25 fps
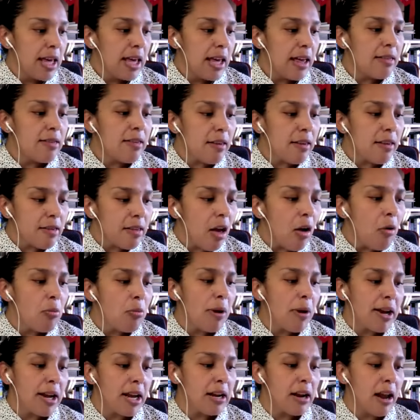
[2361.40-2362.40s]
it does not
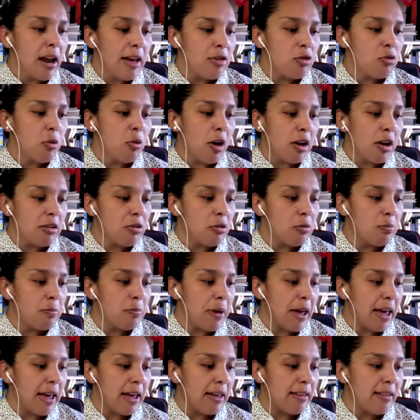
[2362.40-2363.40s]
recognize
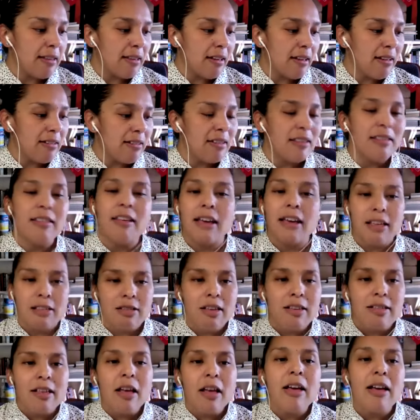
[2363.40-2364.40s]
Guadalupe it
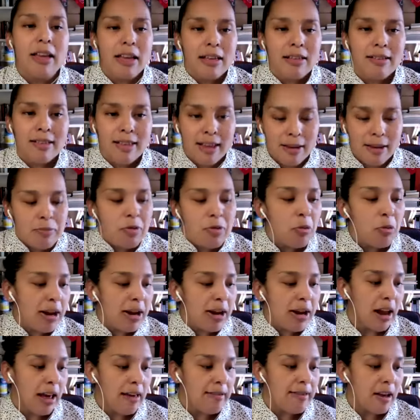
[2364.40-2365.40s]
does not seem to
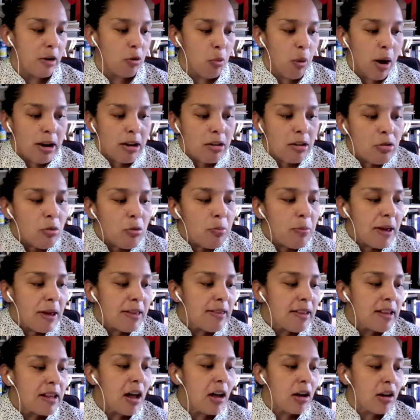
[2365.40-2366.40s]
recognize that Guadalupe
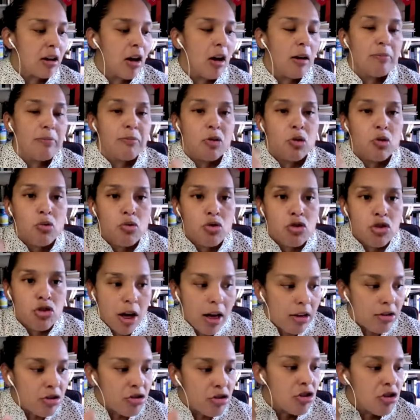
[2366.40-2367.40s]
did not come to
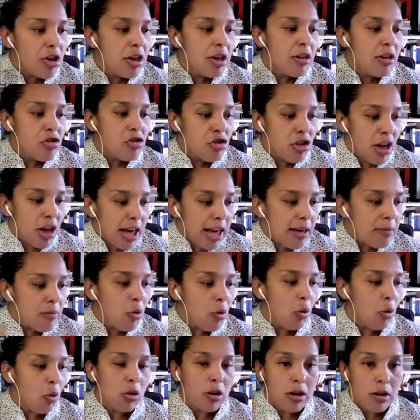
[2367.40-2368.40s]
judge, shame,
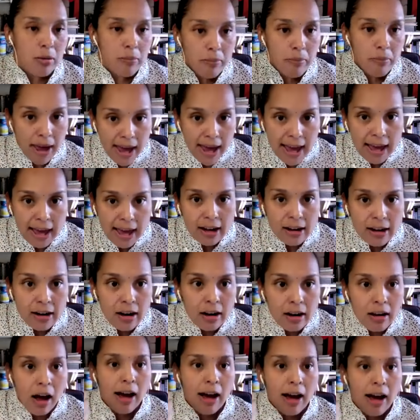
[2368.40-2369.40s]
or command
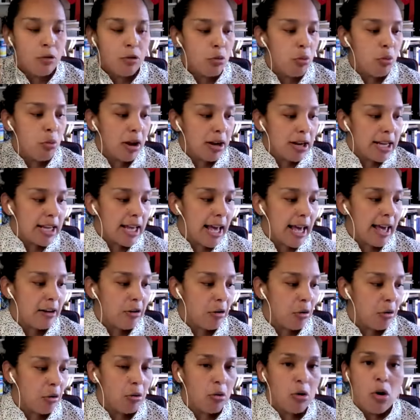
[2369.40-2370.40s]
either Juan
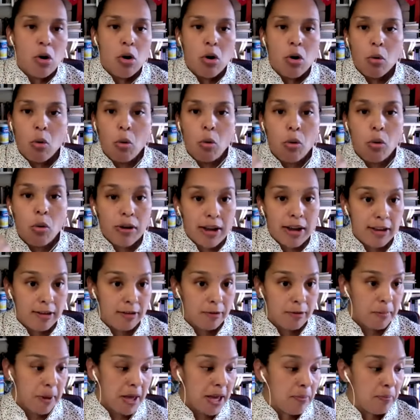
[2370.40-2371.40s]
Diego or his
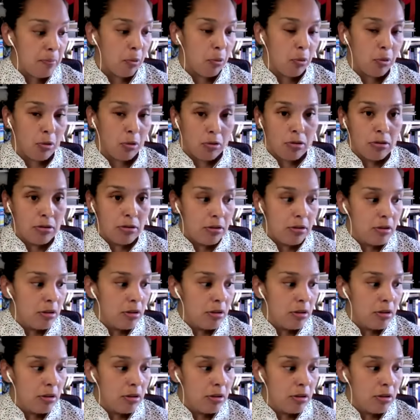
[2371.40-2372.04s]
people